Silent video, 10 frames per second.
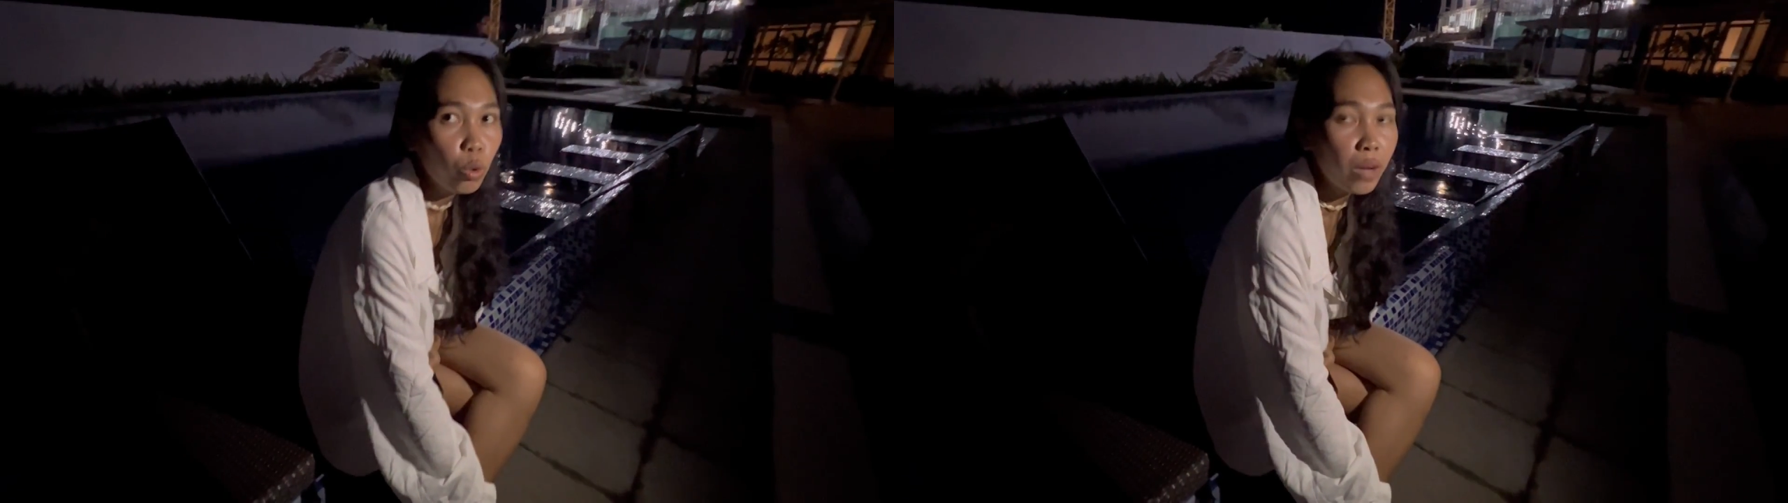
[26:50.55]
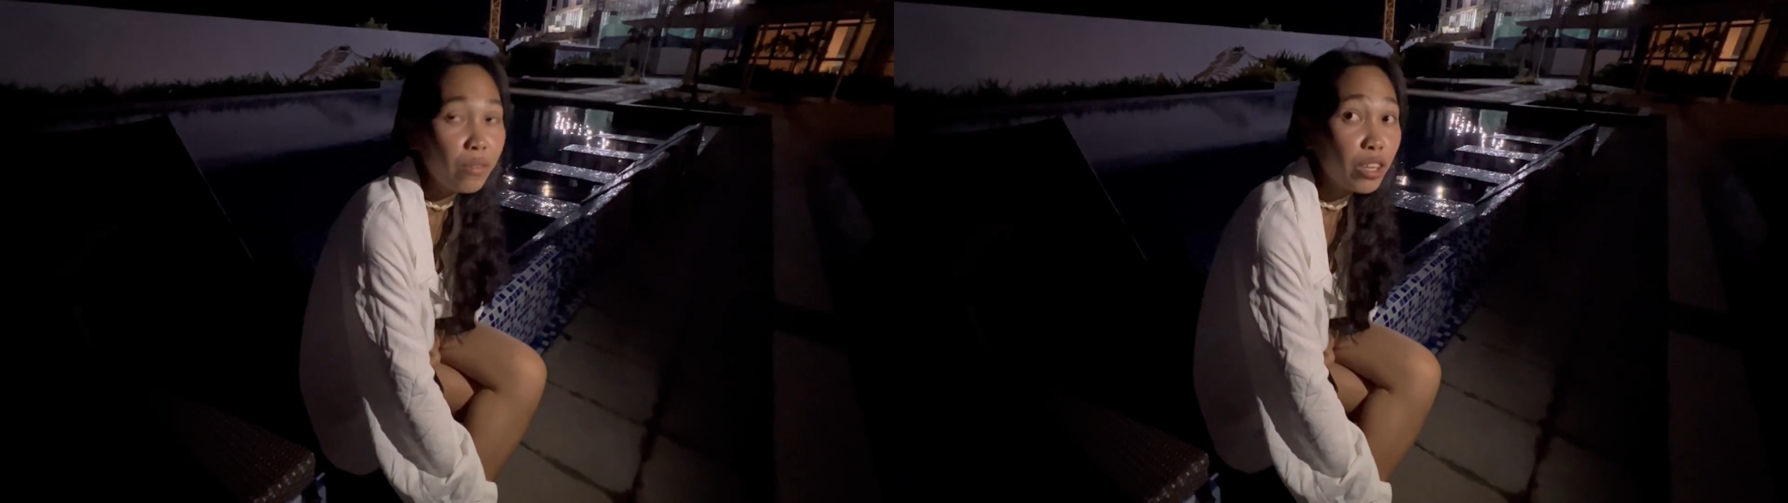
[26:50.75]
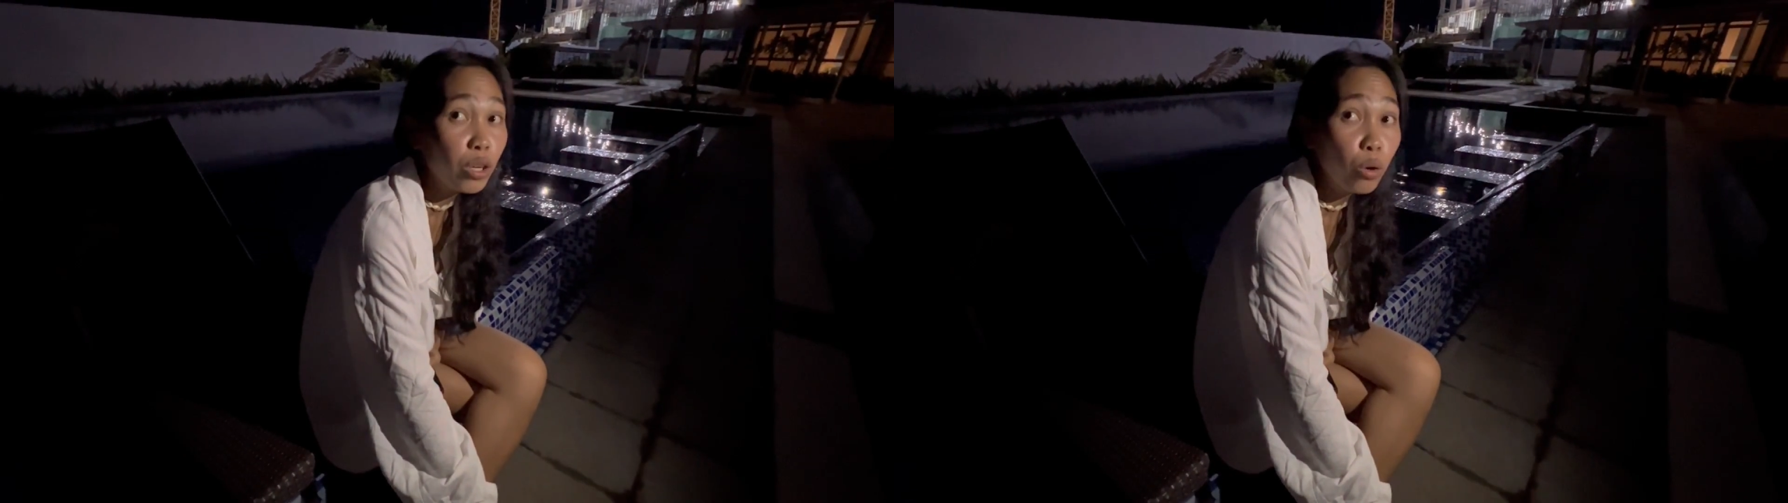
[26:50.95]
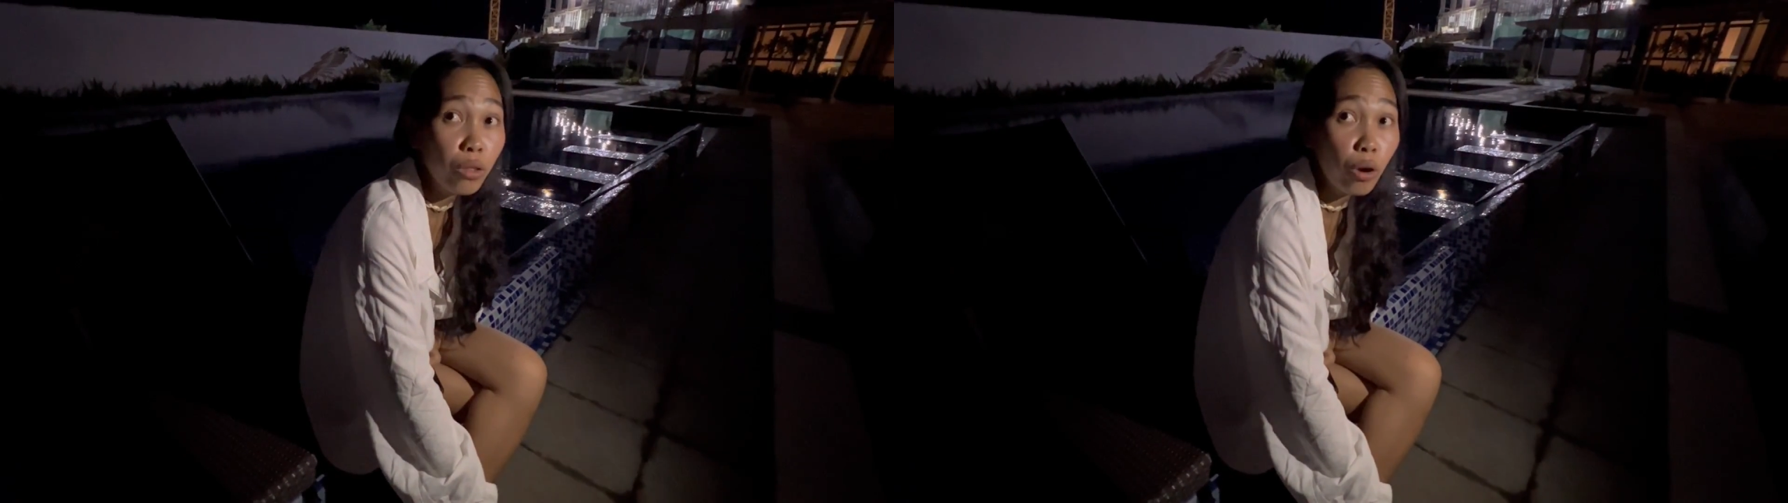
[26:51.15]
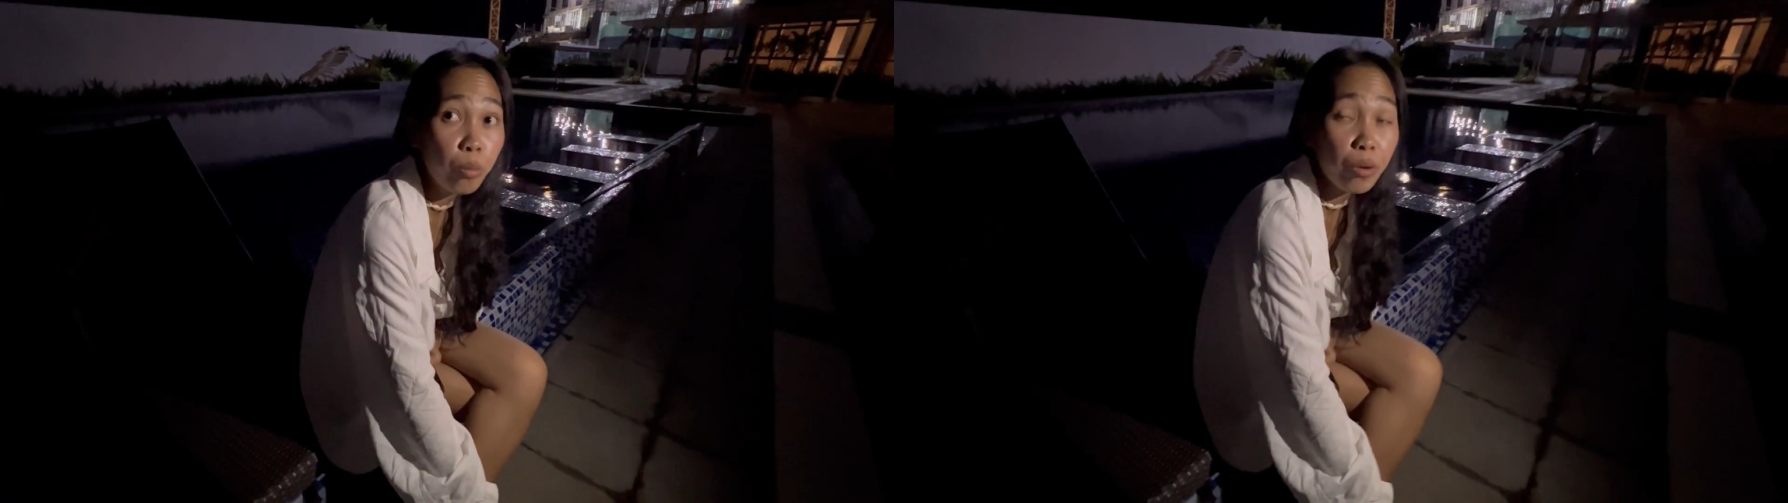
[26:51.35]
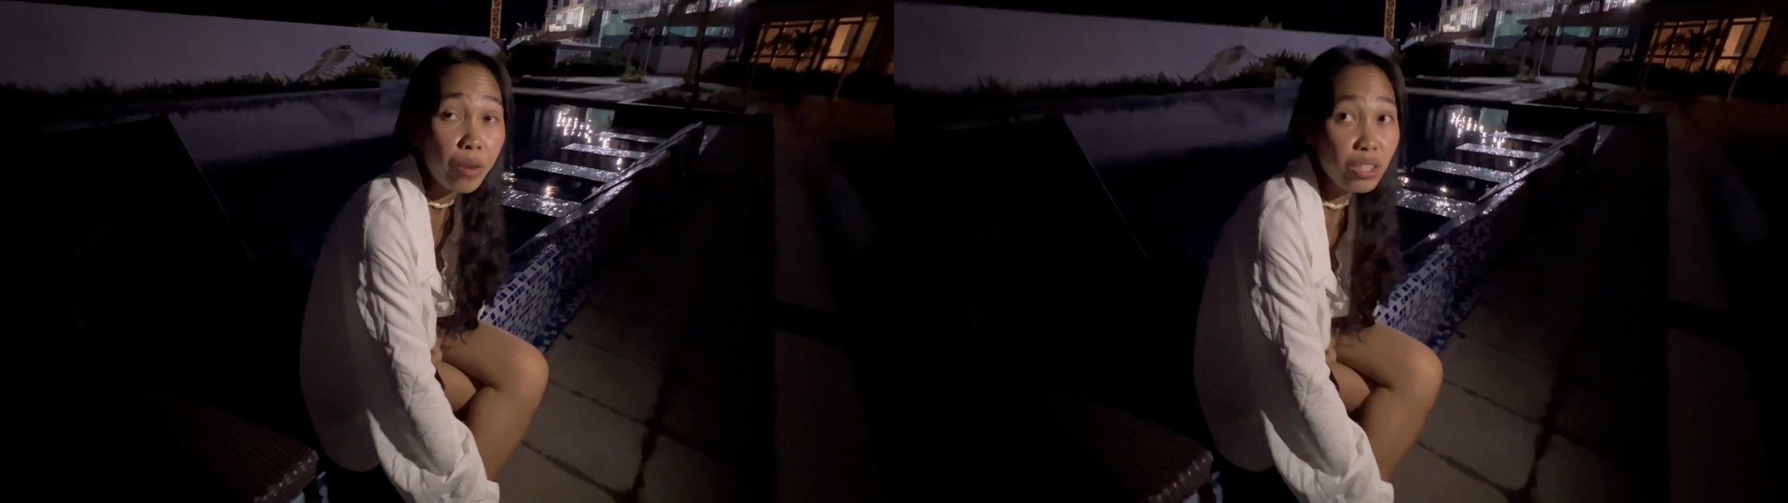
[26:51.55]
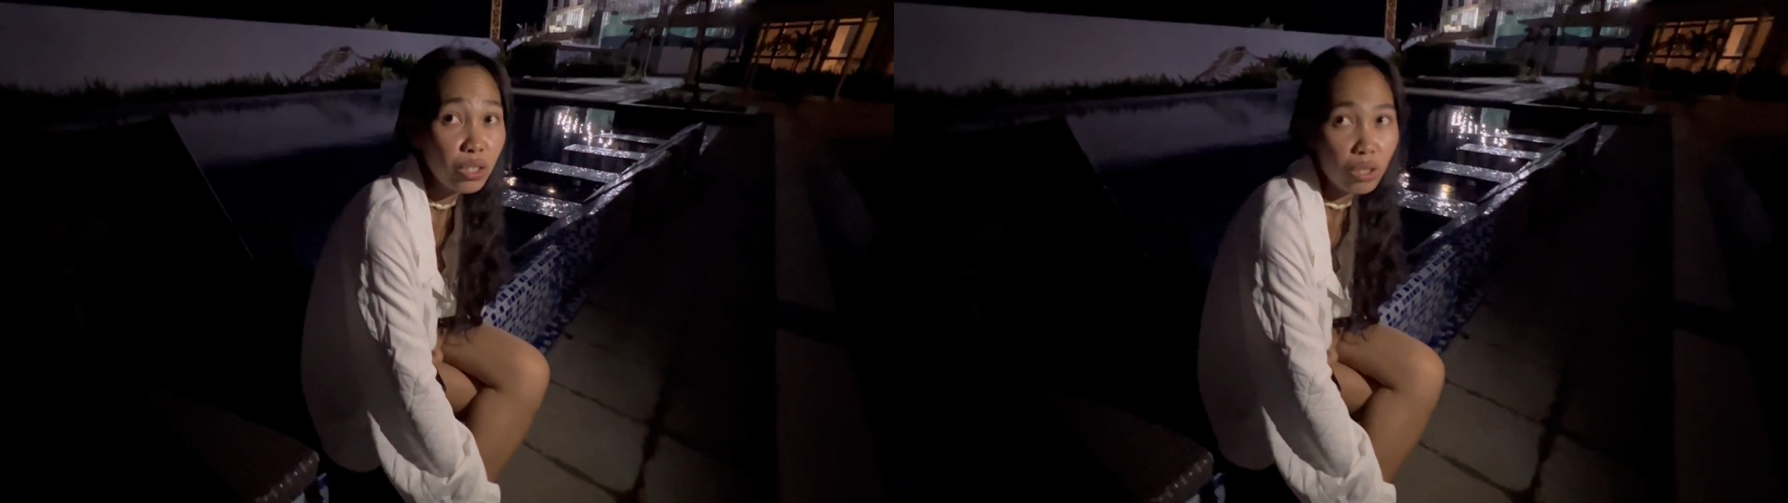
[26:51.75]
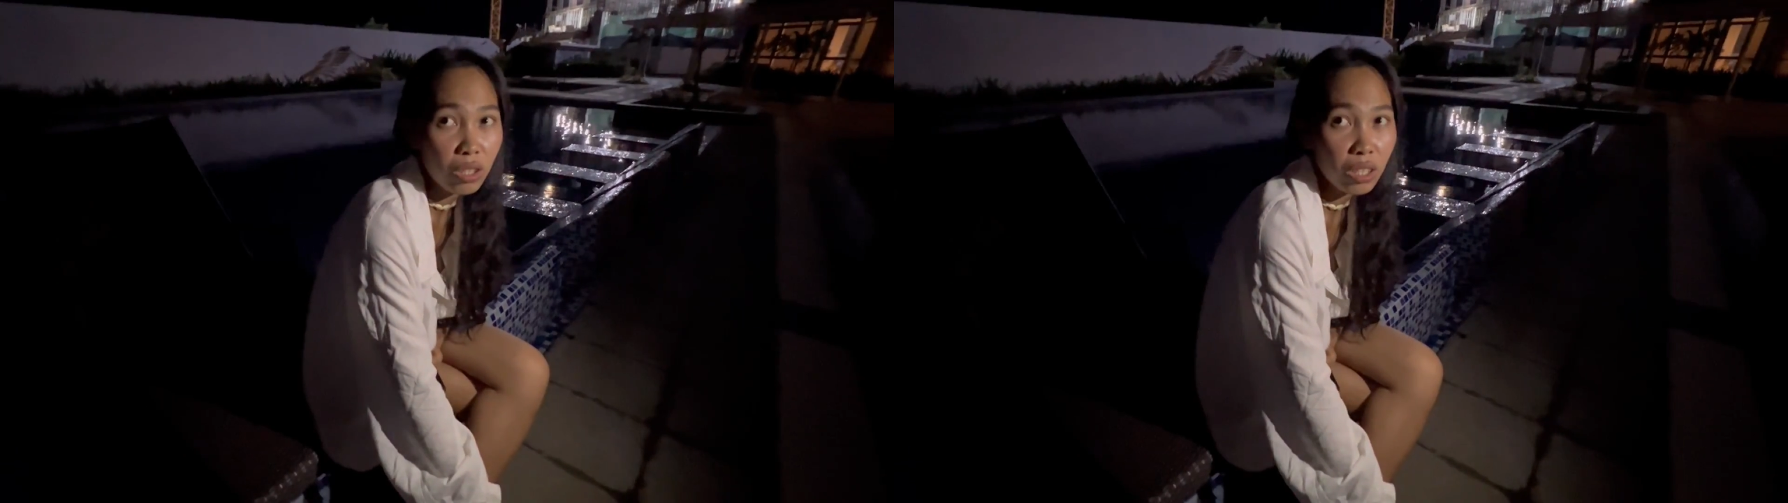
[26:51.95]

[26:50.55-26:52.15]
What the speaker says: undergo the operation.